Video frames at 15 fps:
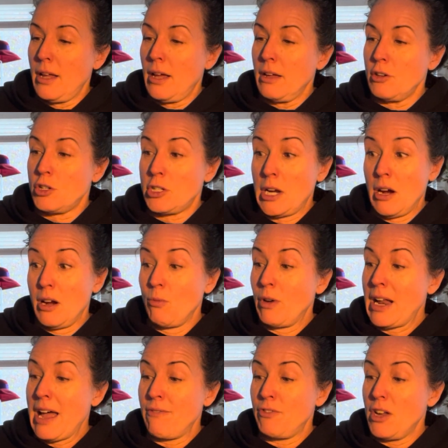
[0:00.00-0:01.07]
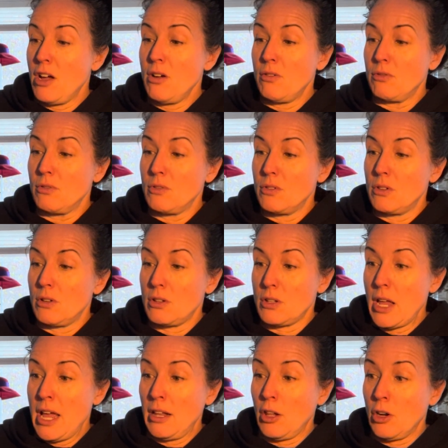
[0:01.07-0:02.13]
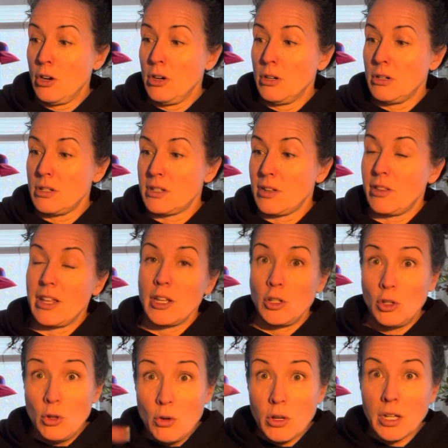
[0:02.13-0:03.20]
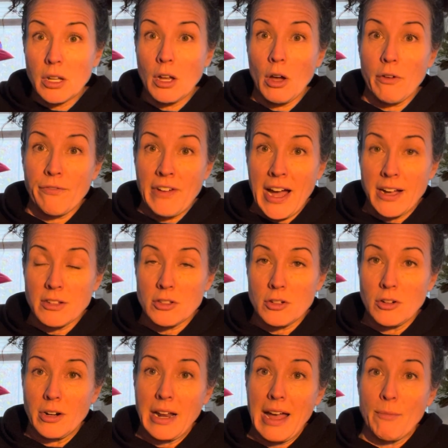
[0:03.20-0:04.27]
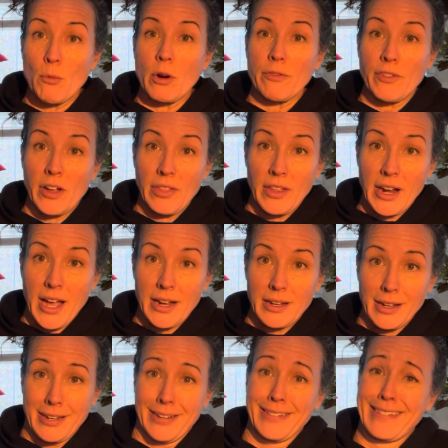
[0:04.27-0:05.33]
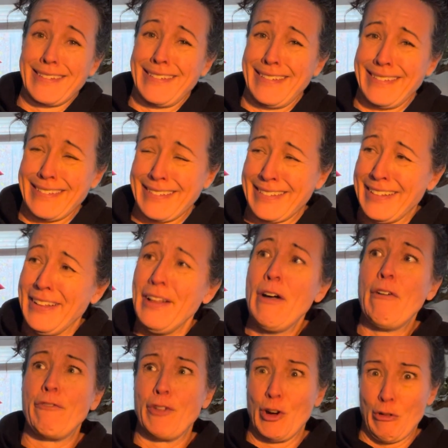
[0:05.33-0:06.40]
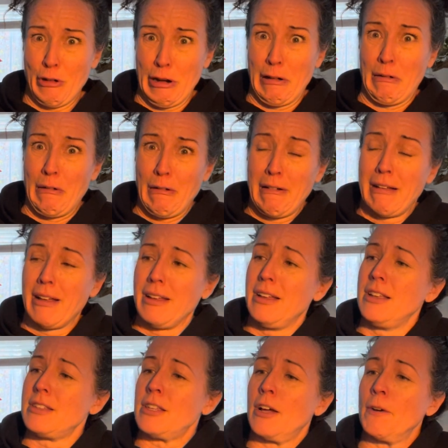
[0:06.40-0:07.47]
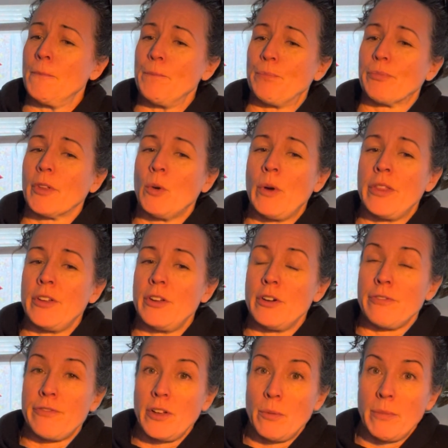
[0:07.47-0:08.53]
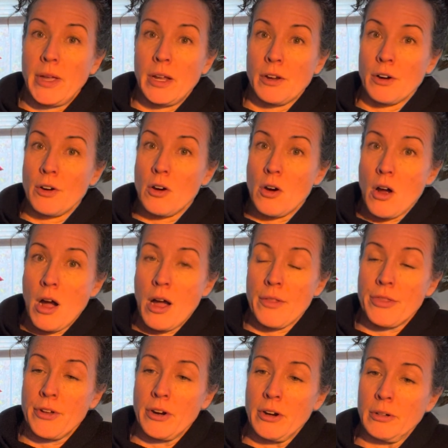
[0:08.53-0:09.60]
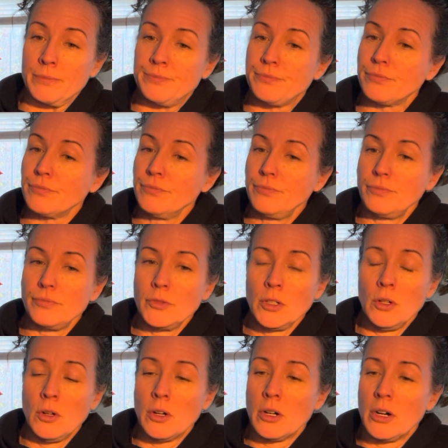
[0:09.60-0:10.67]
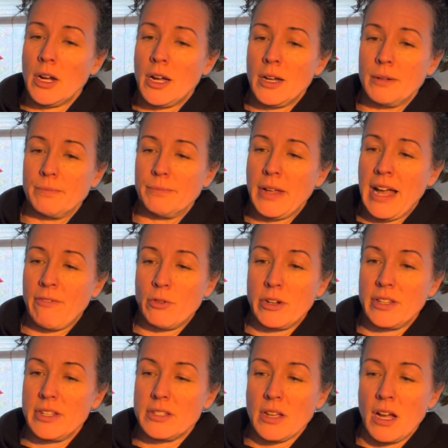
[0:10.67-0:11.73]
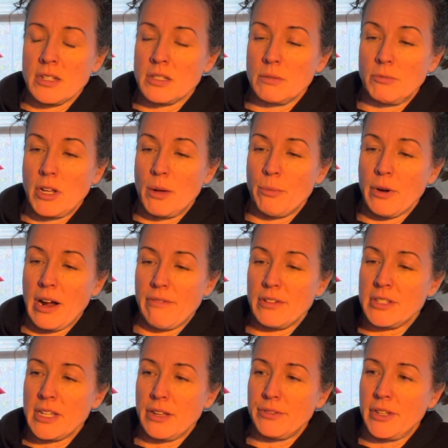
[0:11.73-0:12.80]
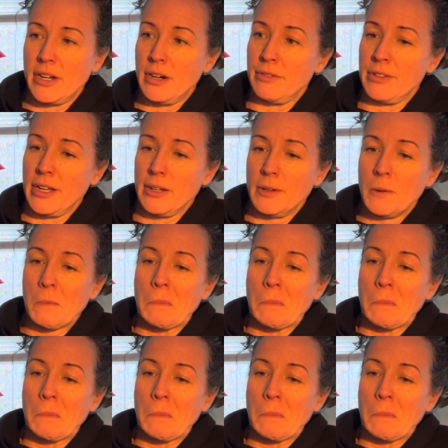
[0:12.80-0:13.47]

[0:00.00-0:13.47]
sharing what I've known and learned so that you can go faster and have more fun than I did. For real. So whether you're a filmmaker or author or have one of these awesome nonprofits out there that